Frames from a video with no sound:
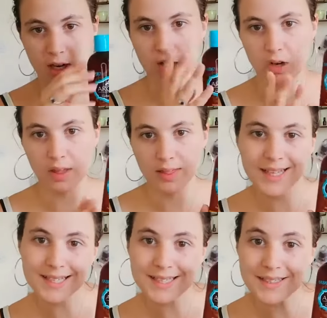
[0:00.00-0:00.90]
They look like
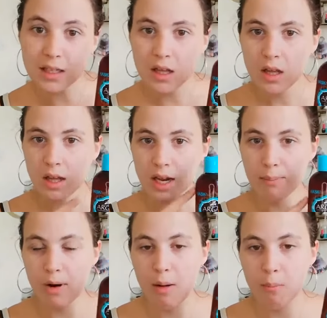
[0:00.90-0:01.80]
this in
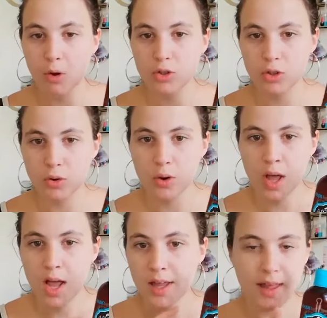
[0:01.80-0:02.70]
a brown bottle,
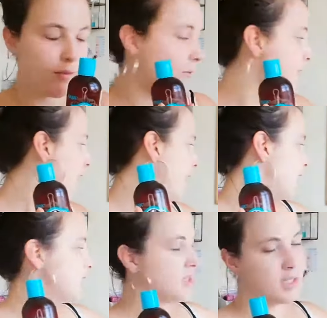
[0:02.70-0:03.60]
and I've got
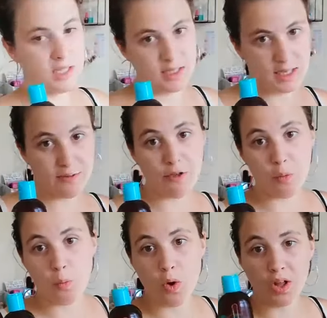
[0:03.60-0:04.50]
various
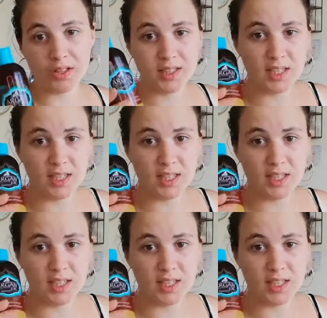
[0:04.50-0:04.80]
different ones.